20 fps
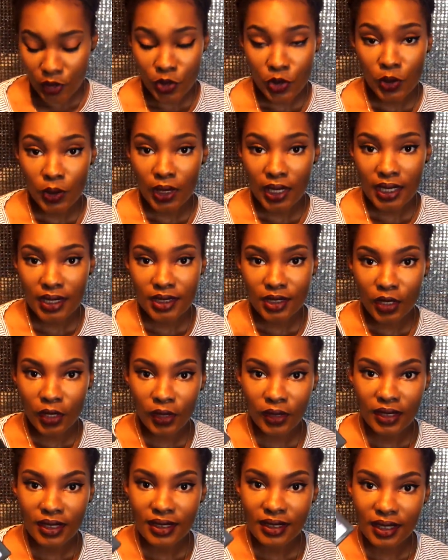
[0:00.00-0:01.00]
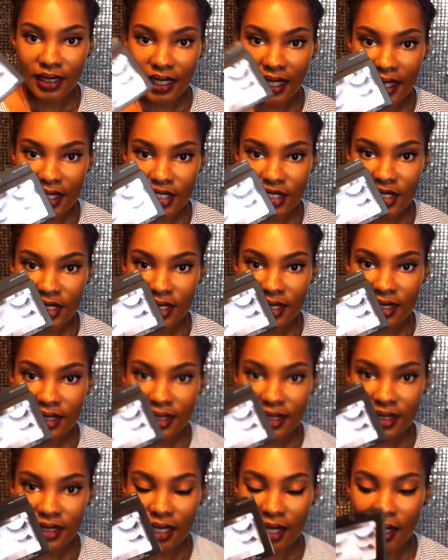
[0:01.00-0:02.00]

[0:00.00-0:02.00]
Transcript: to show you guys are these lashes.